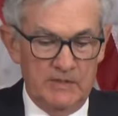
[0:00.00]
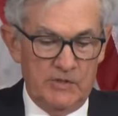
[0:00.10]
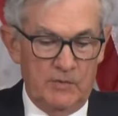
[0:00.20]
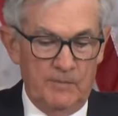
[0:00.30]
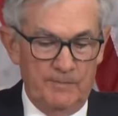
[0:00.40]

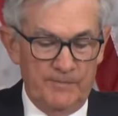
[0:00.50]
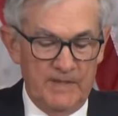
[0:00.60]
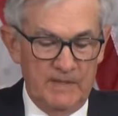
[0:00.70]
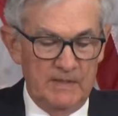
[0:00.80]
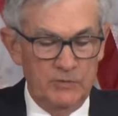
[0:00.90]
So
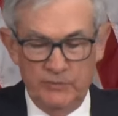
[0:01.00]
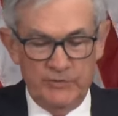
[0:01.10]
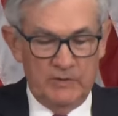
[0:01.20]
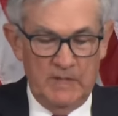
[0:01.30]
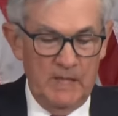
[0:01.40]
the
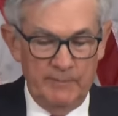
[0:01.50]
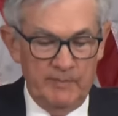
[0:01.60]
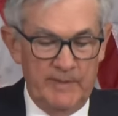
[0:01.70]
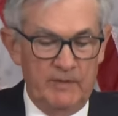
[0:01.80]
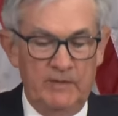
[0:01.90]
tools are
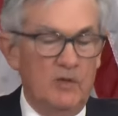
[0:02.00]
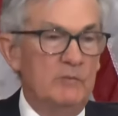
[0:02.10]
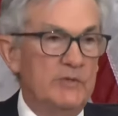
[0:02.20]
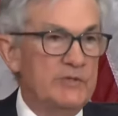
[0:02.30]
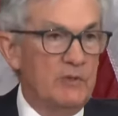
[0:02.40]
complementary
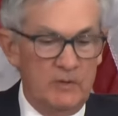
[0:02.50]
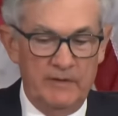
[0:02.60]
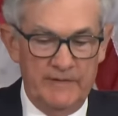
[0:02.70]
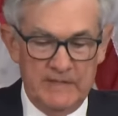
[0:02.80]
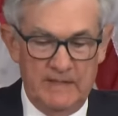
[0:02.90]
almost
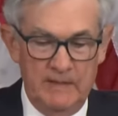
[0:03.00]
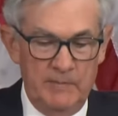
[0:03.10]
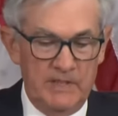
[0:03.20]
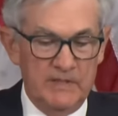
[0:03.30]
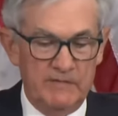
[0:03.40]
all of the
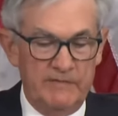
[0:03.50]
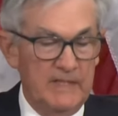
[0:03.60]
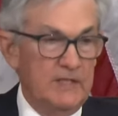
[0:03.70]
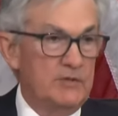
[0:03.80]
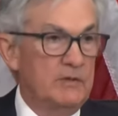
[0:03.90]
time because
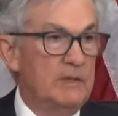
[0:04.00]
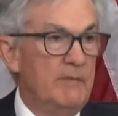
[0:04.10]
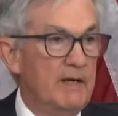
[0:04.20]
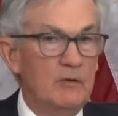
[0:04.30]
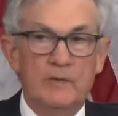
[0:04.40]
financial
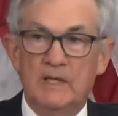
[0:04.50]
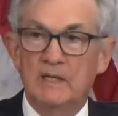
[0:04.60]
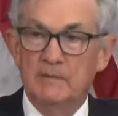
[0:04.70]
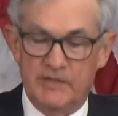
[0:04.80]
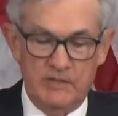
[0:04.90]
and
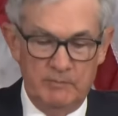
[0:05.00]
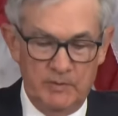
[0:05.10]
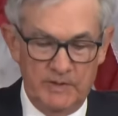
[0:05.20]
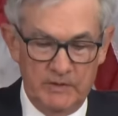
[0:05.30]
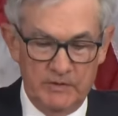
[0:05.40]
macroeconomic
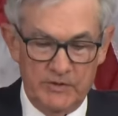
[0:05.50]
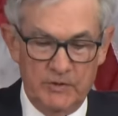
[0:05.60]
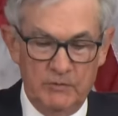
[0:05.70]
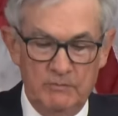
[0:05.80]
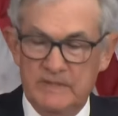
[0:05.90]
stability are
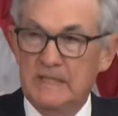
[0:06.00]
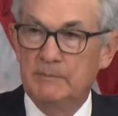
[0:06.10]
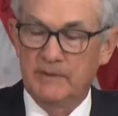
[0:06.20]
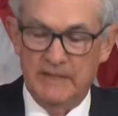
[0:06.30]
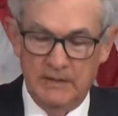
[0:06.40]
so
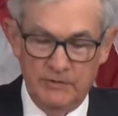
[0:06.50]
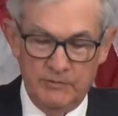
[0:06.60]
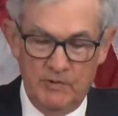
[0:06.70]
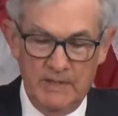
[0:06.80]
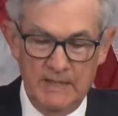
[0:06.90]
deeply
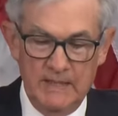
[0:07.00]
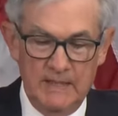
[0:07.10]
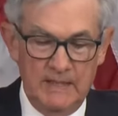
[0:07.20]
intertwined.